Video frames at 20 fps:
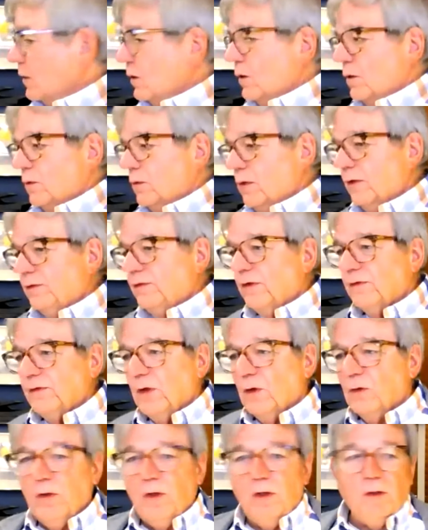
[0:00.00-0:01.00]
this is a
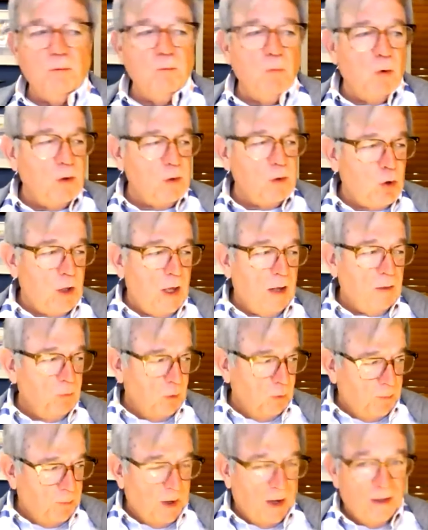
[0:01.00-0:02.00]
little more general,
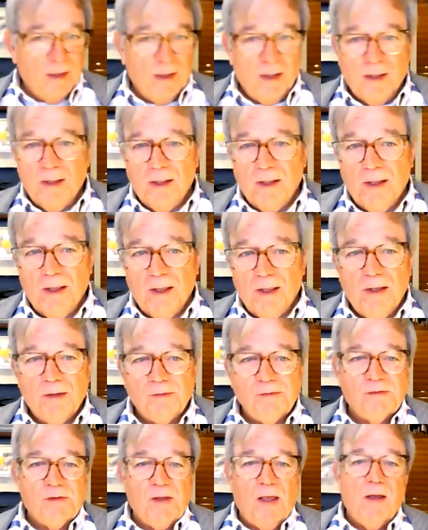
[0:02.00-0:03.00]
but
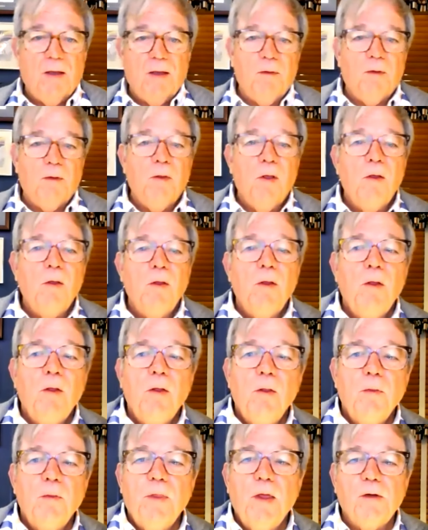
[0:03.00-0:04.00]
it's a,
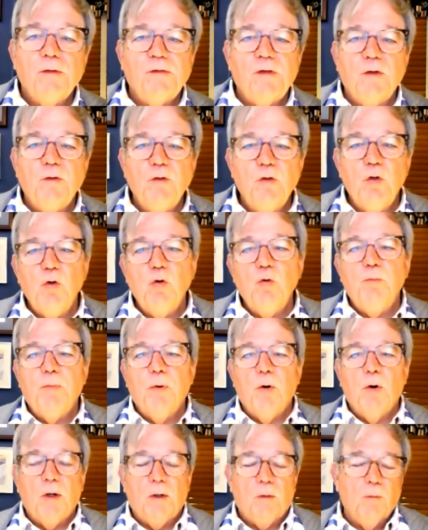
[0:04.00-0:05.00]
there's a new
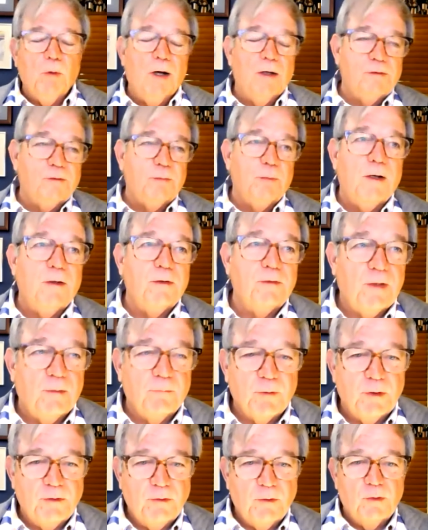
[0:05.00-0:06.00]
book. Well, it's
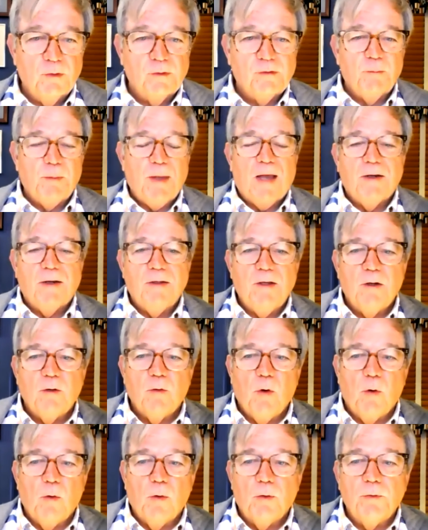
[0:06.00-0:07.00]
relatively new. It's about a year
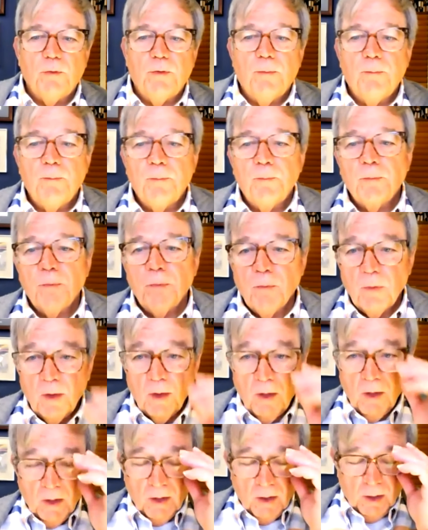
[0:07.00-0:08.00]
old.
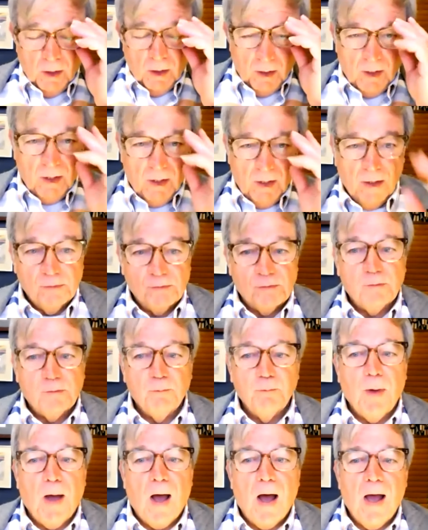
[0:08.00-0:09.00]
It's
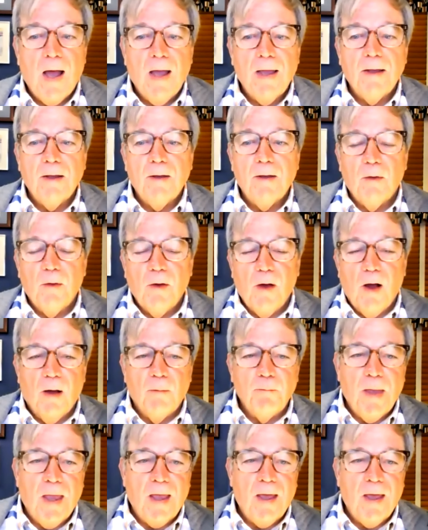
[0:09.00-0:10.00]
by a man